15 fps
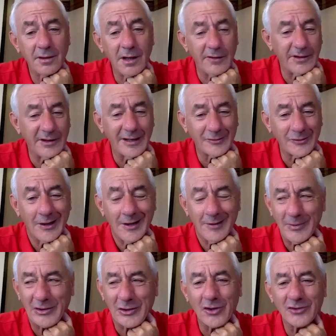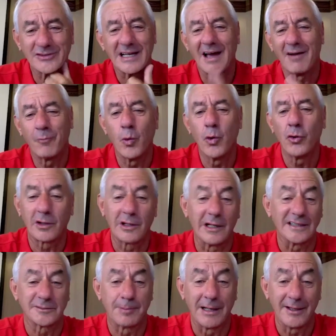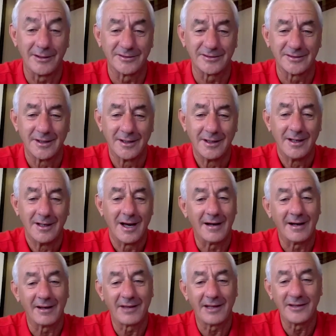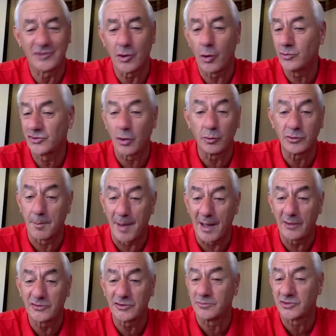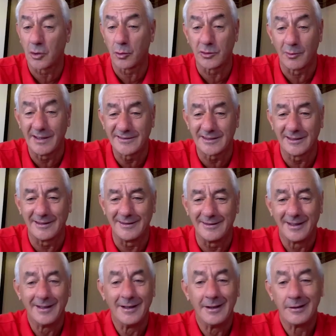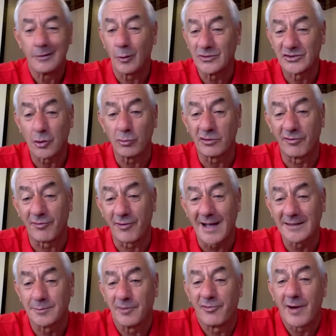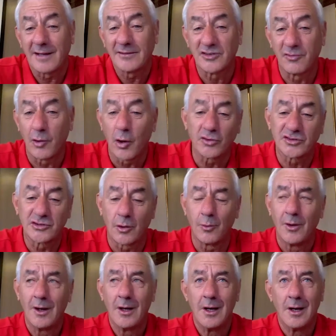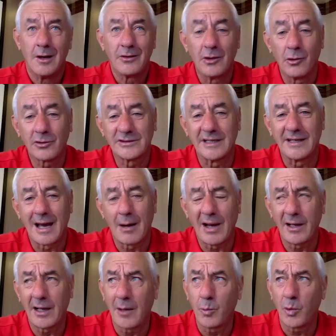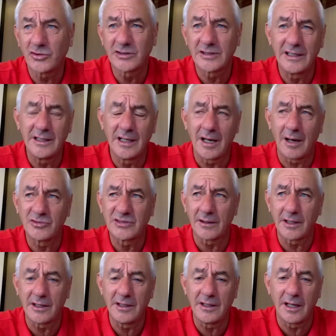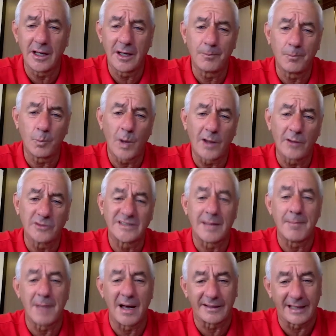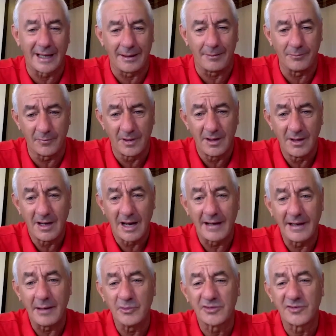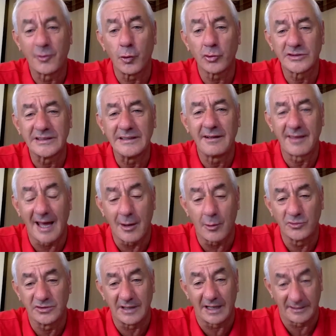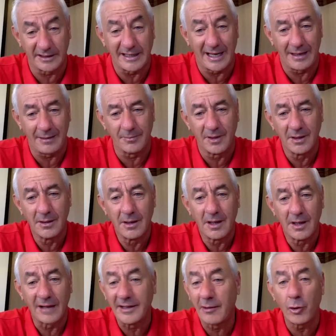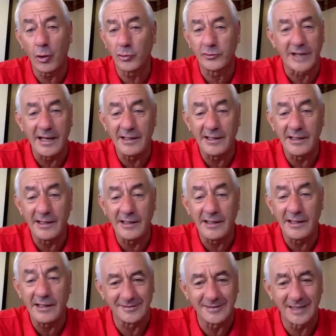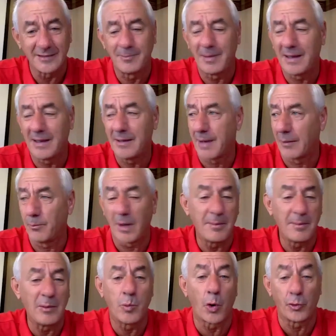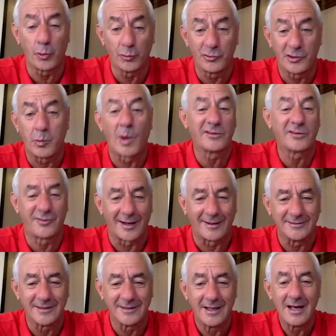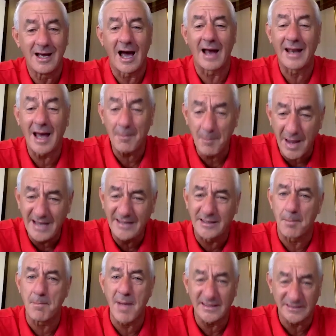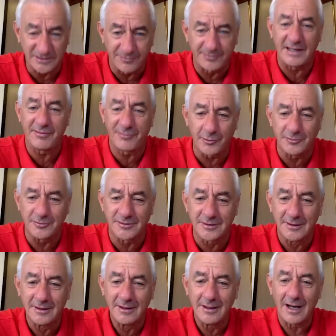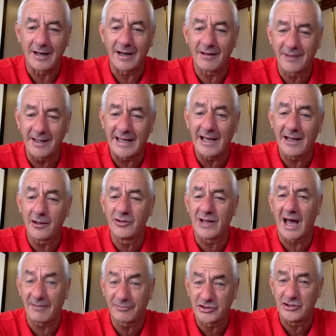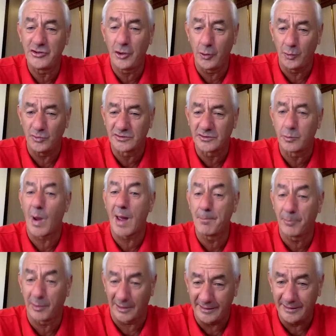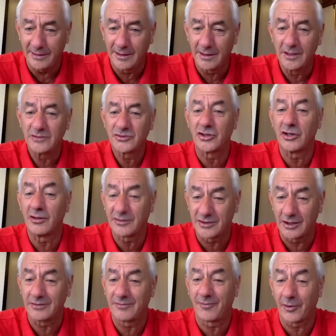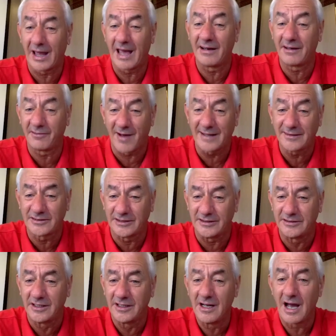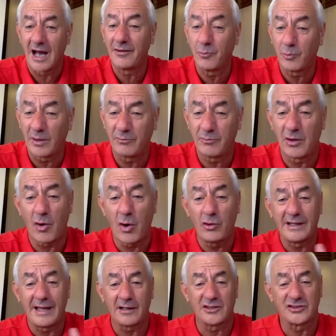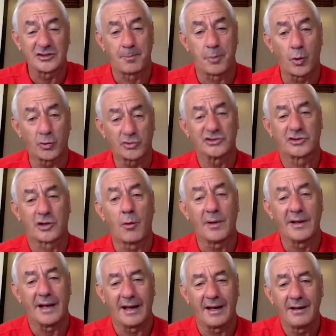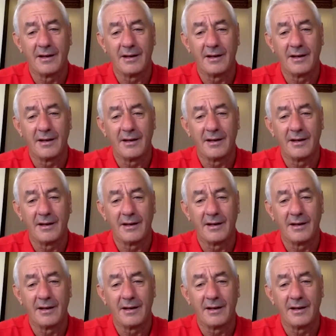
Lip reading: I think because they have world-class players. And I think so do Belgium, so do Italy, and so do France, but France have lost. So you look at it now. I watched I was at the Wales-Denmark game, and there was 14,000 at the game, and they were all Danish fans. There's been about maybe 100 Welsh fans, and that made a massive difference. And I think England have to use Wembley for their advantage. And with all the English supporters going there,